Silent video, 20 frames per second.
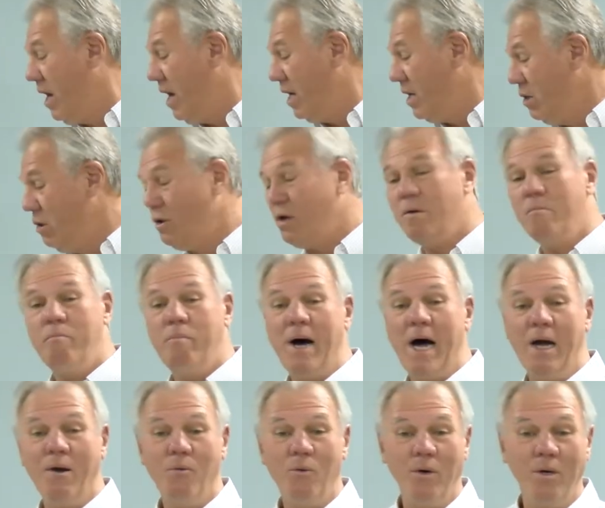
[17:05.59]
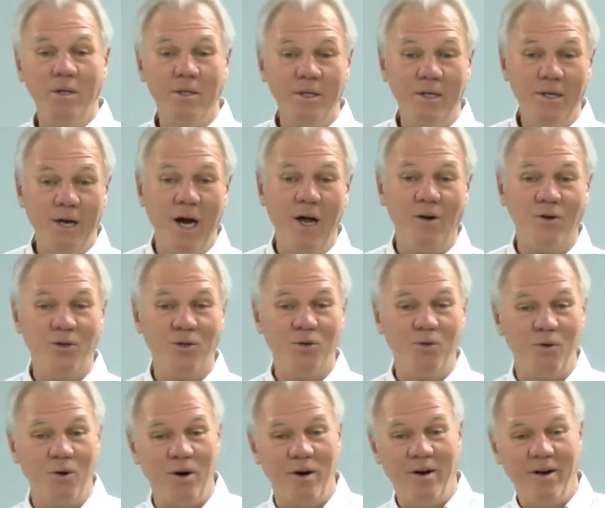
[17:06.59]
uh, you can buy one at the dollar
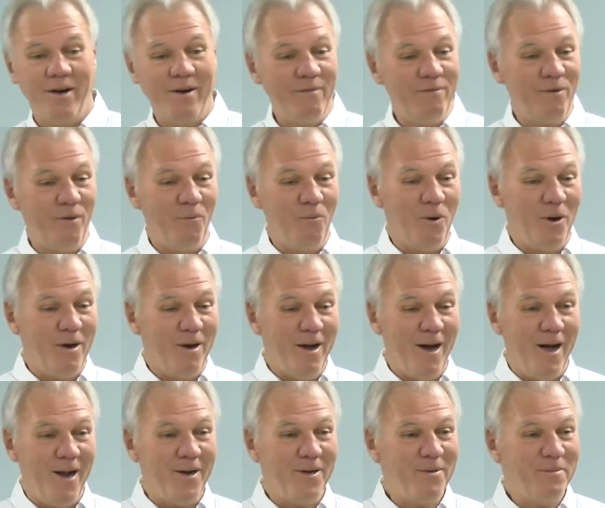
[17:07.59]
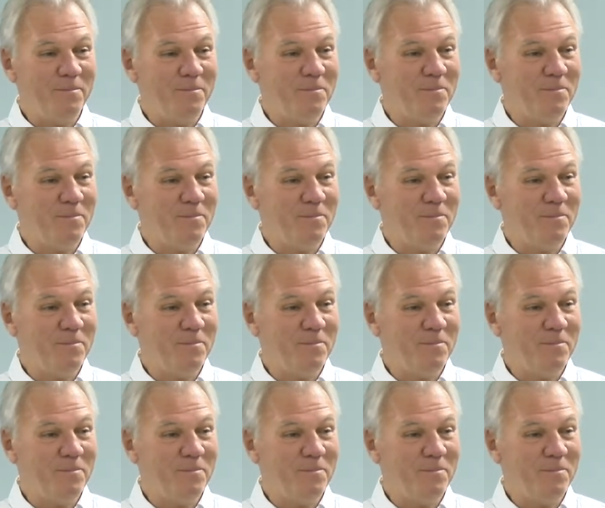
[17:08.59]
store for one dollar.